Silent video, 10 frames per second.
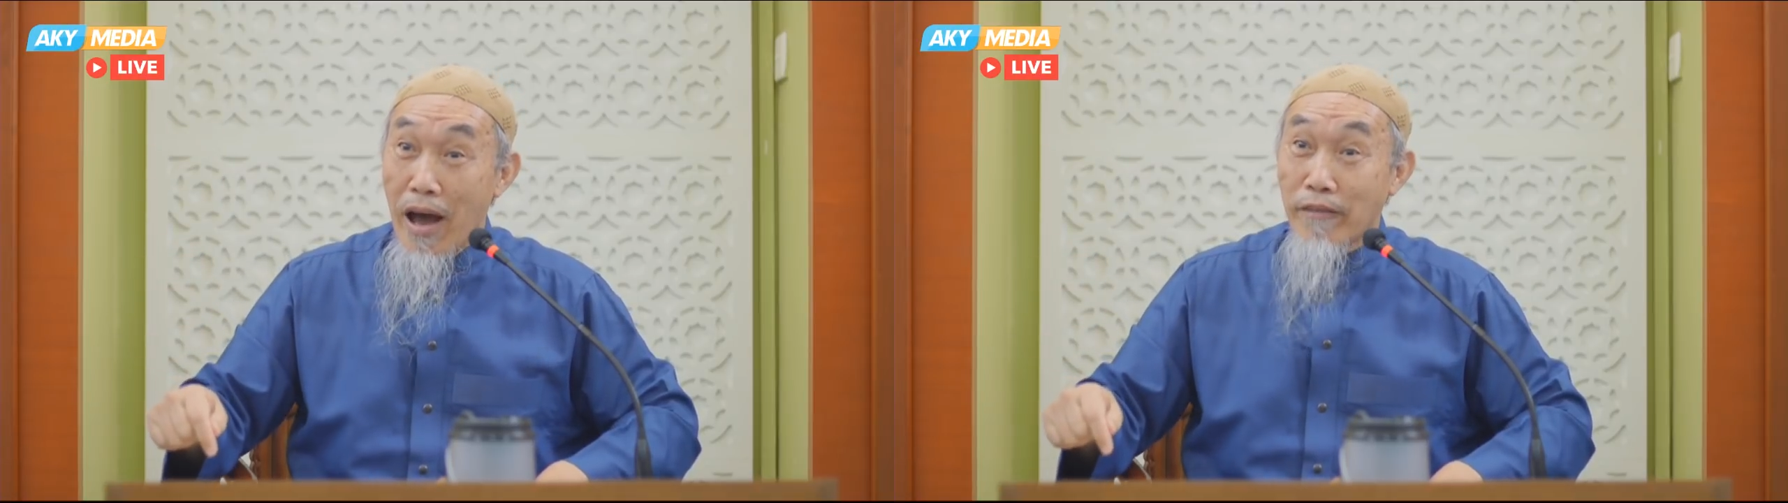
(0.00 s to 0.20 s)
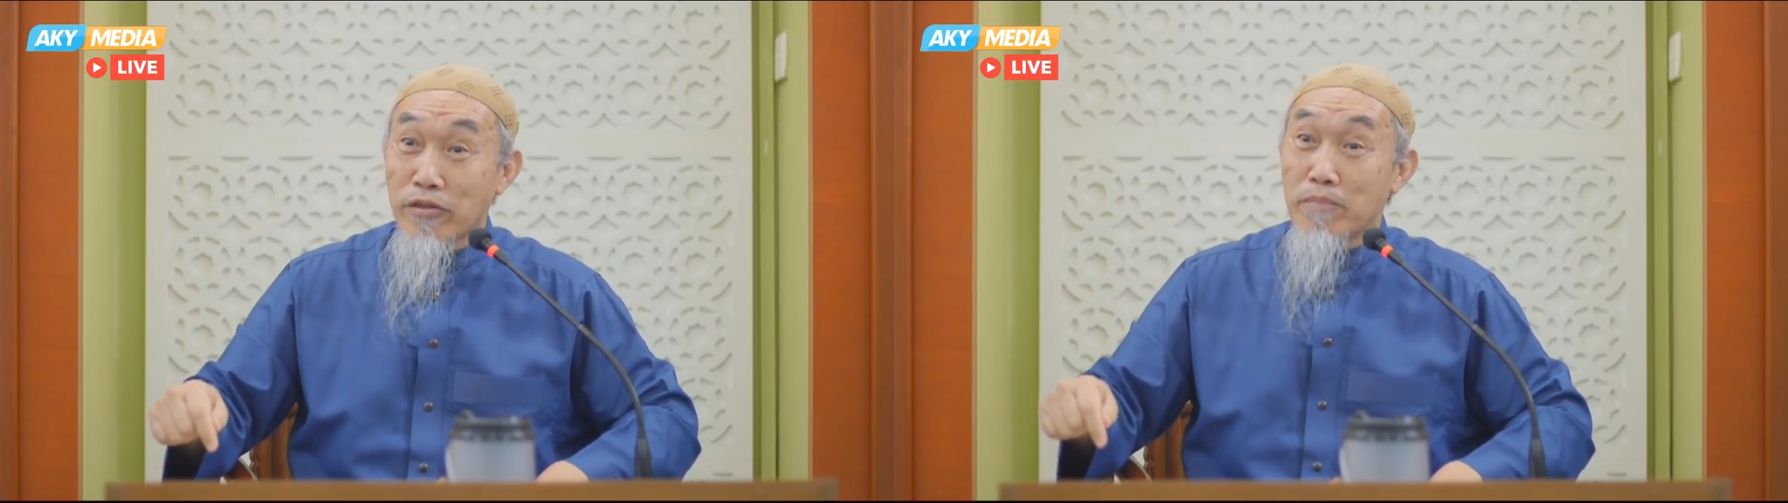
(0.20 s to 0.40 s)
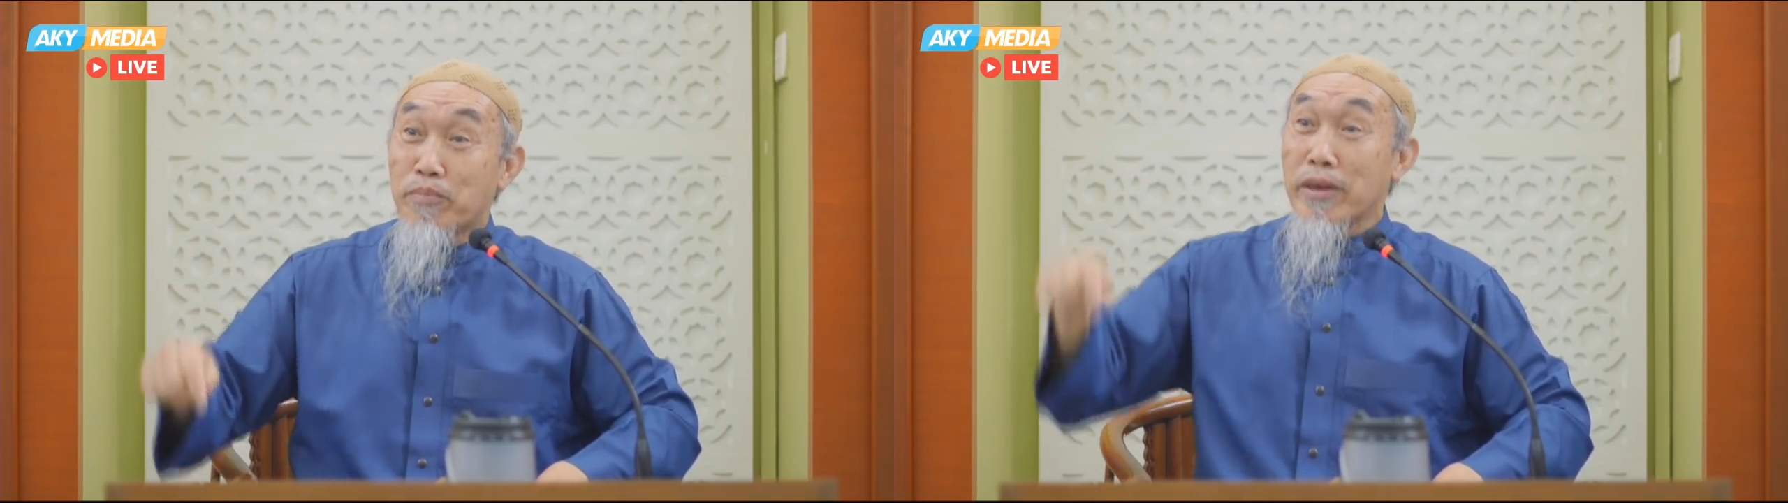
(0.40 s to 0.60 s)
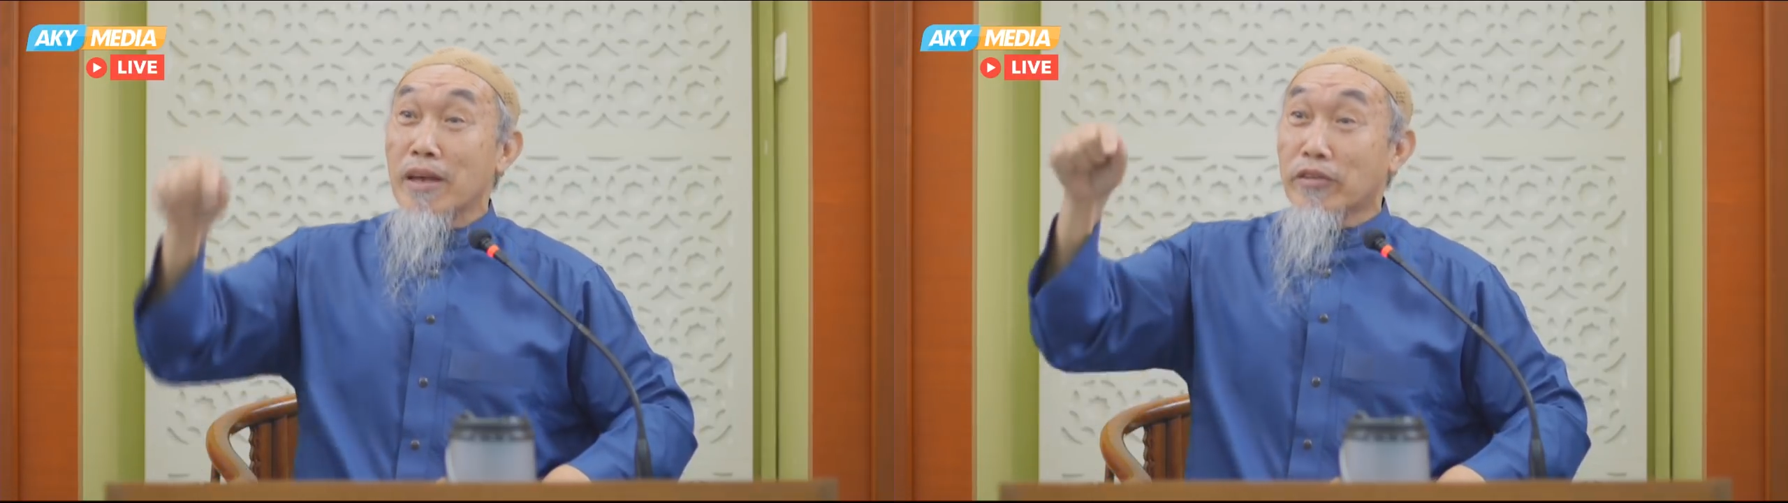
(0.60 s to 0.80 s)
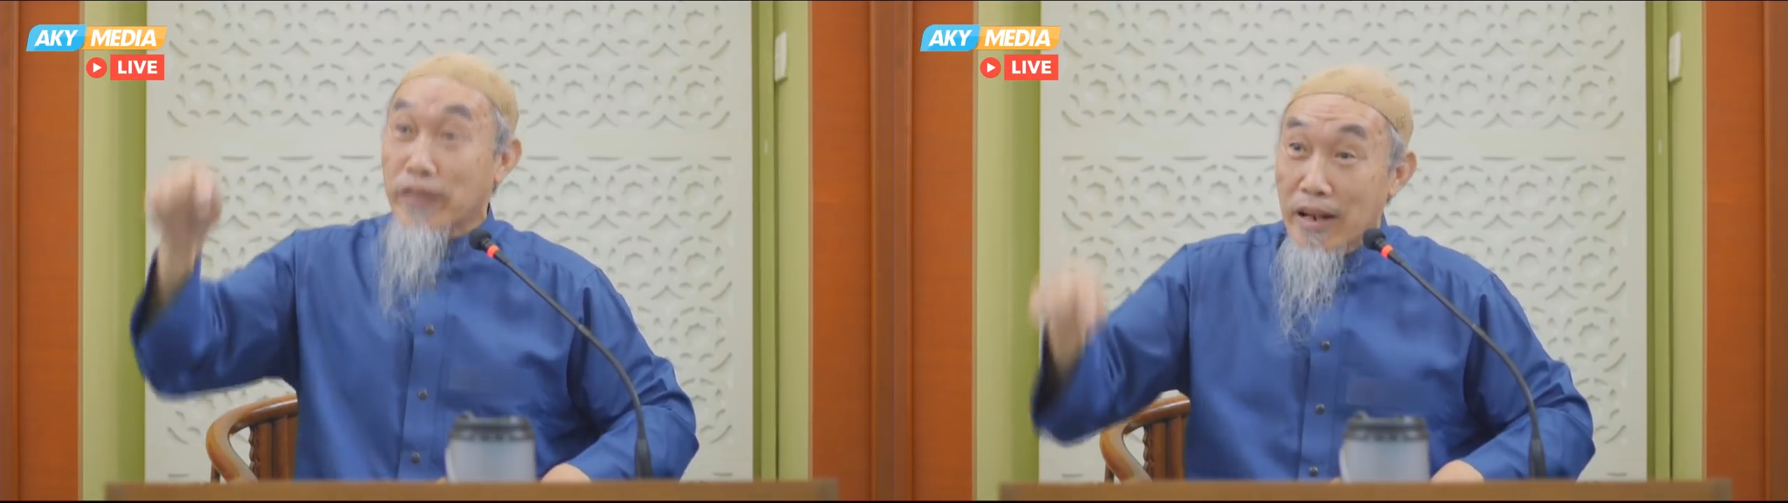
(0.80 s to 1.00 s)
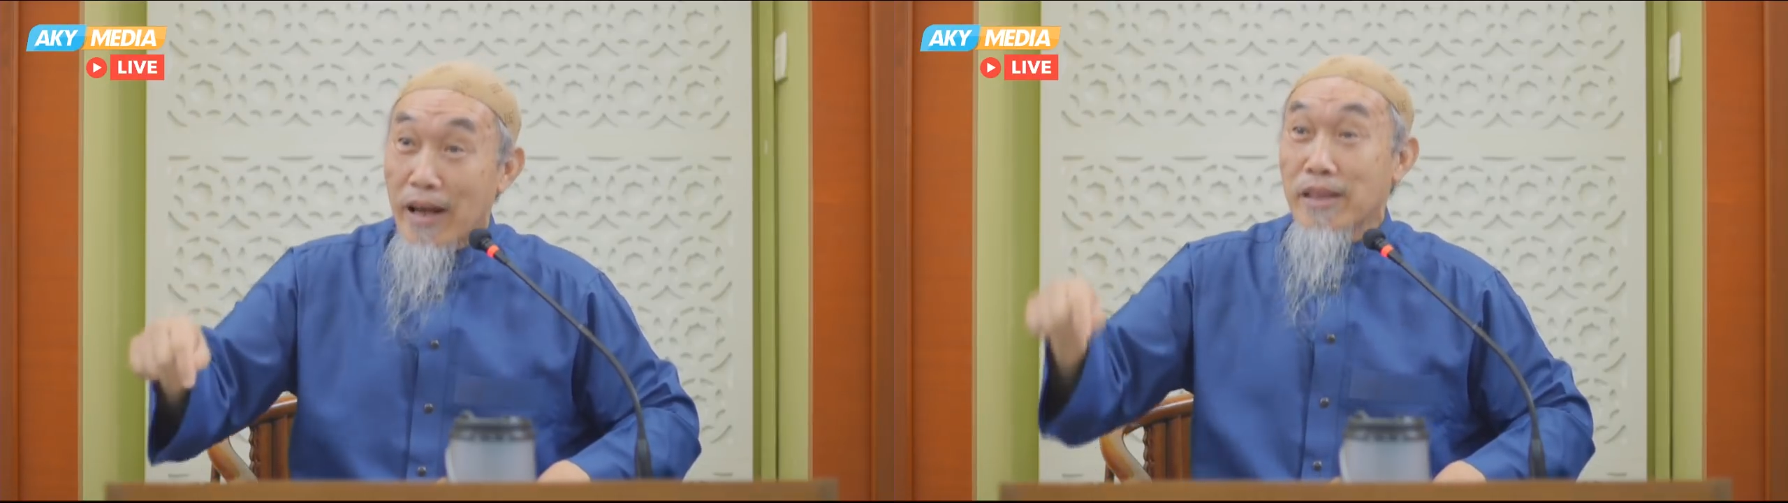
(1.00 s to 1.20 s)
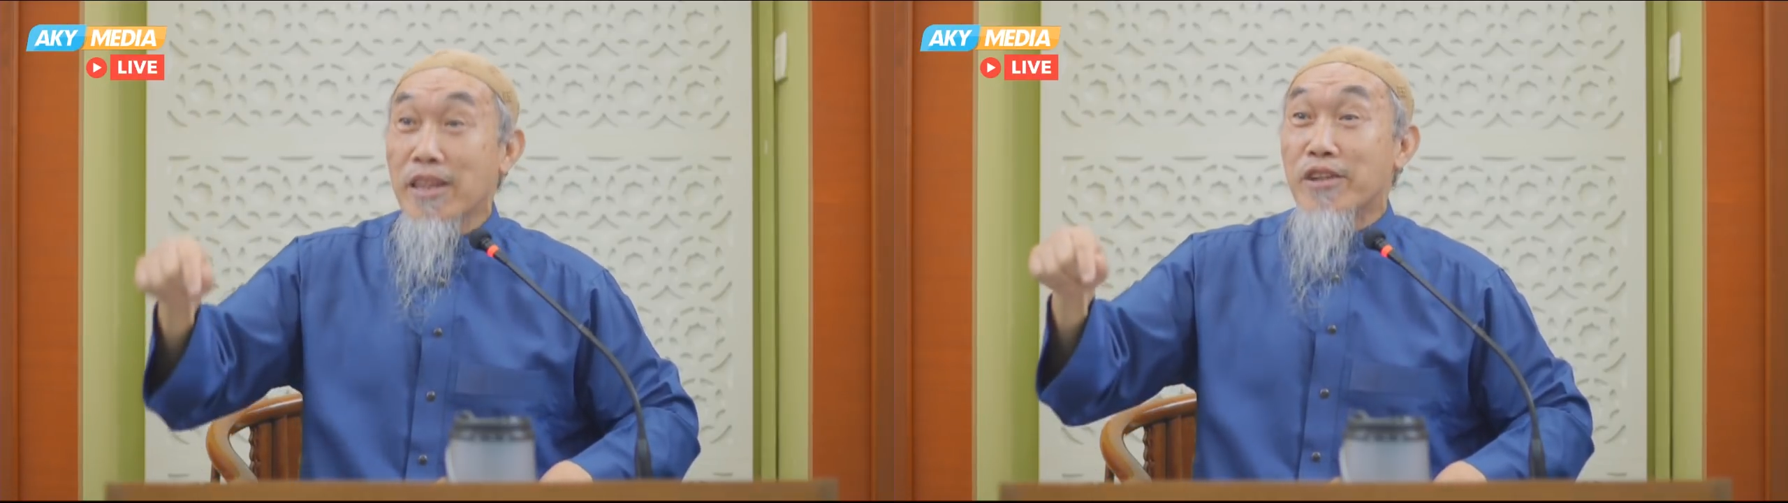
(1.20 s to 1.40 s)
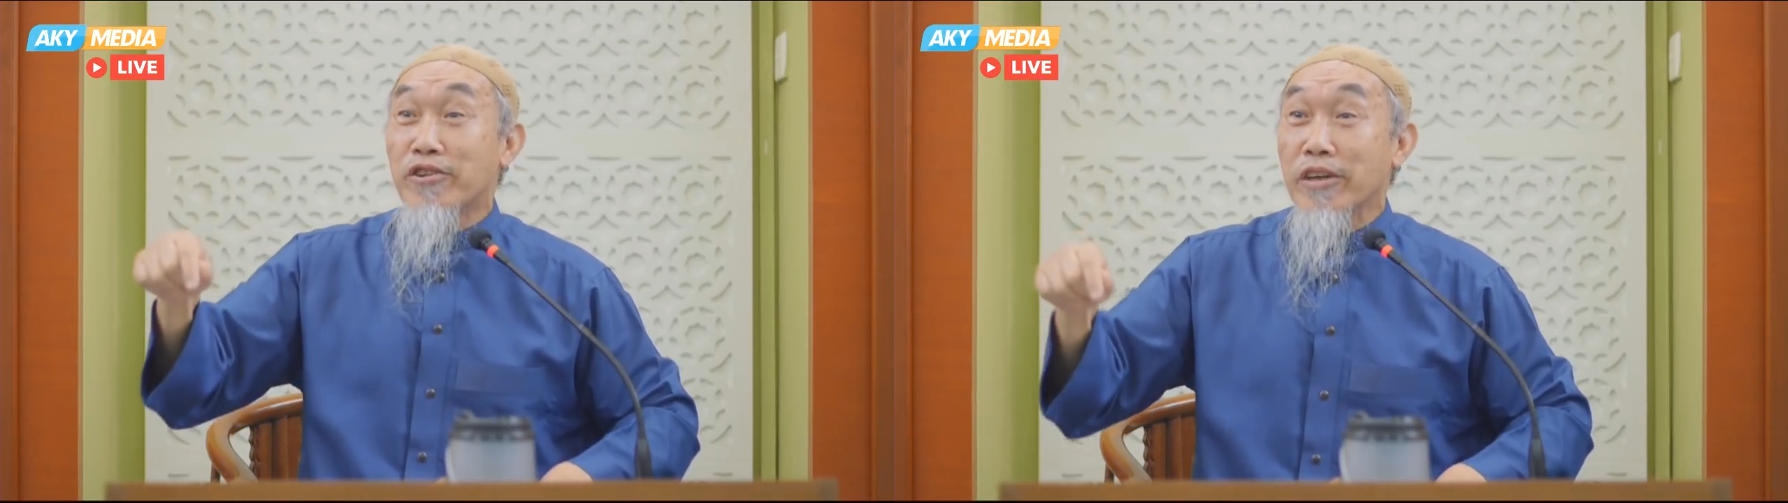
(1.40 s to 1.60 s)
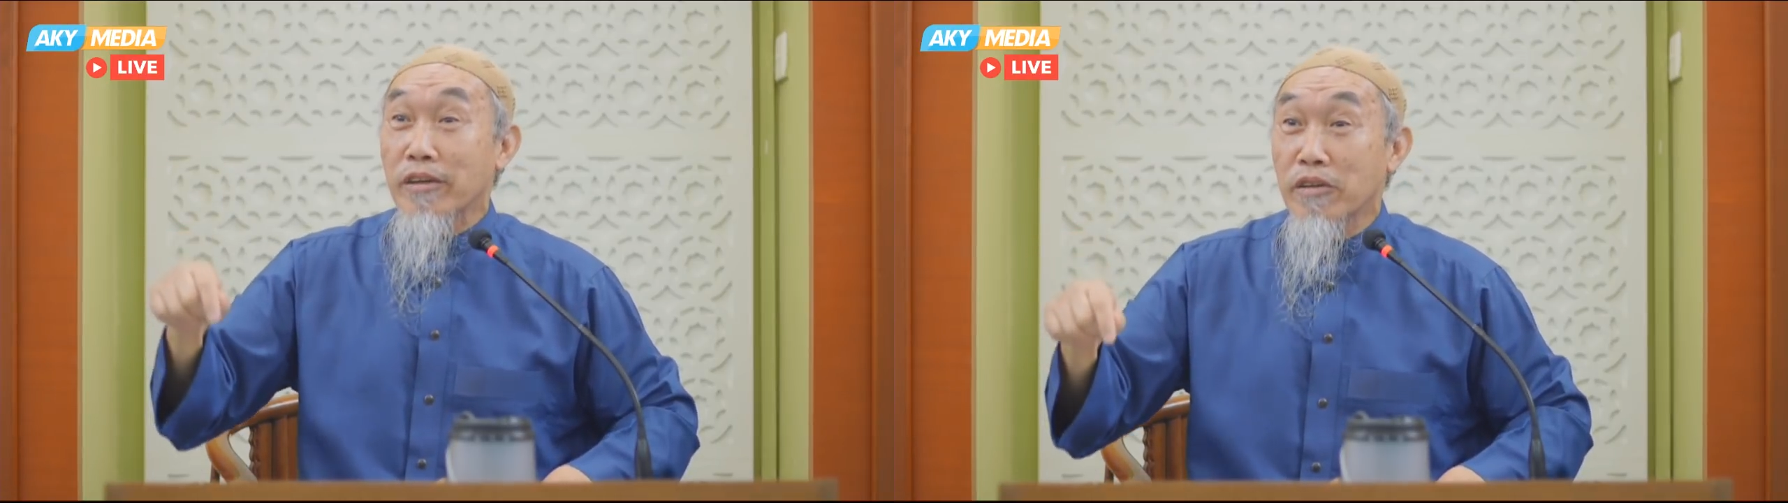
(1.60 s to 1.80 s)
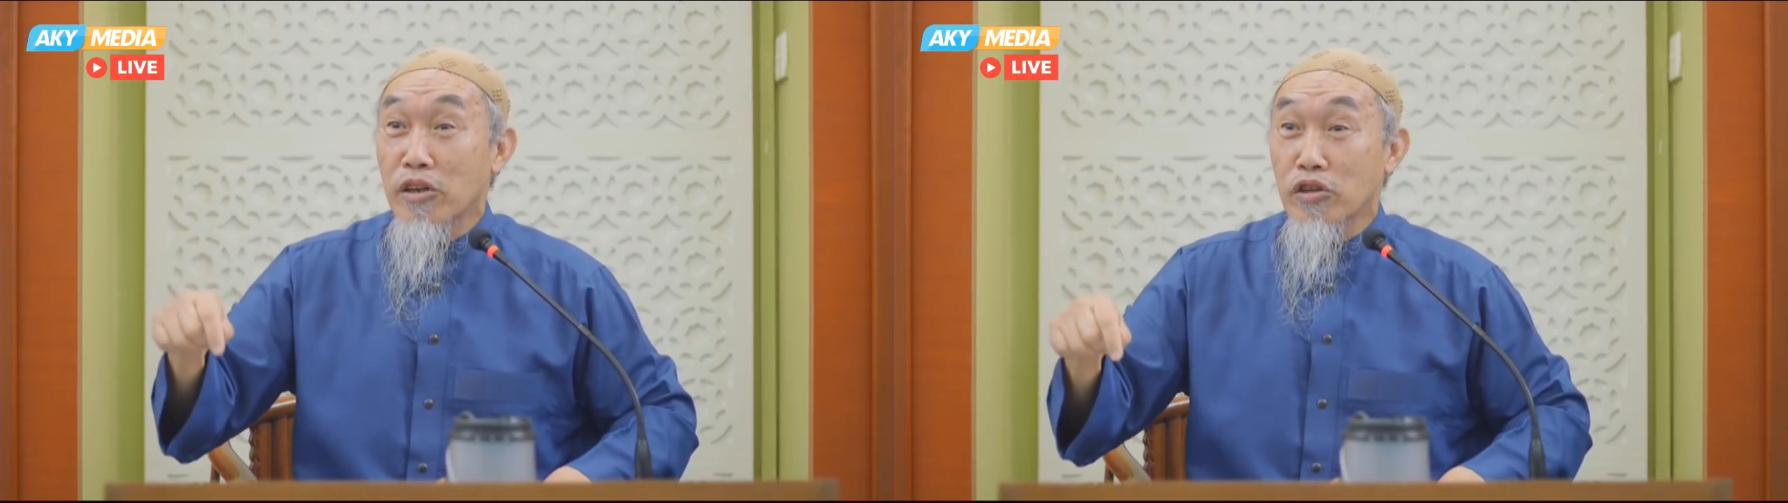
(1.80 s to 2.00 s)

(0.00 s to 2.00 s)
After prayer, still under the tree.